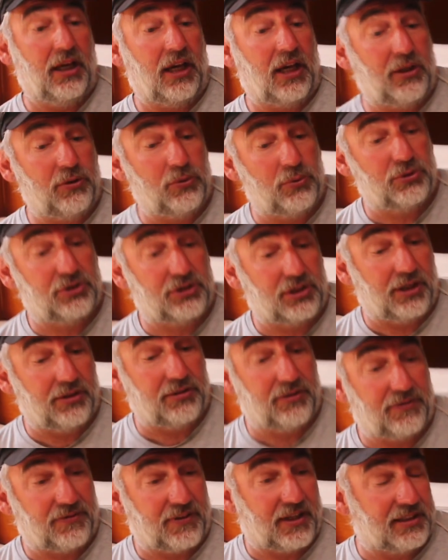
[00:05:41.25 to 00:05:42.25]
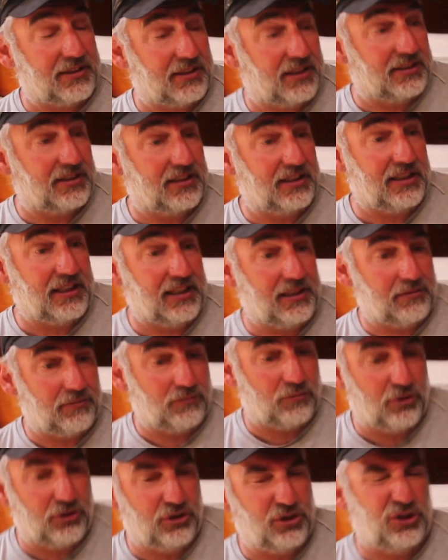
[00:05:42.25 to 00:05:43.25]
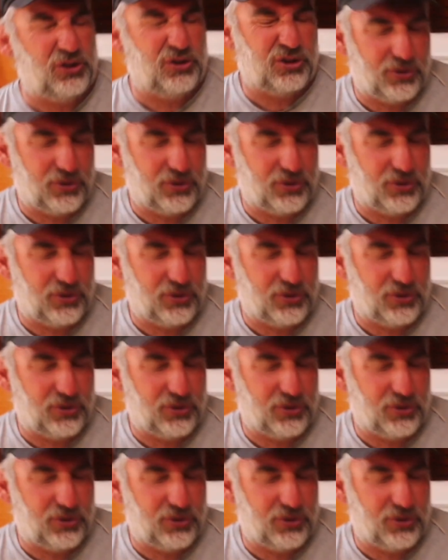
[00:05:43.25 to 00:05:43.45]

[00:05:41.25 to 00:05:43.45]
And also the fact is, you